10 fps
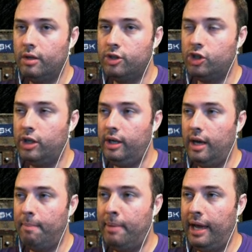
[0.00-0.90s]
See
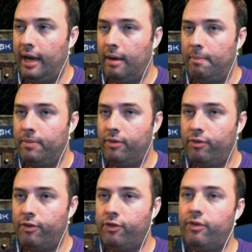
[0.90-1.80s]
ya, bam.
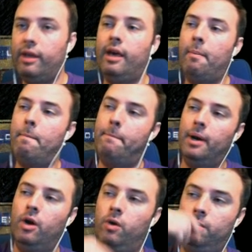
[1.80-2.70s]
See ya,
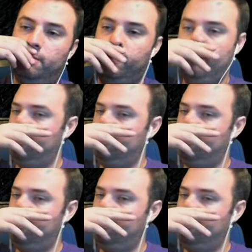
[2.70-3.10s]
boom.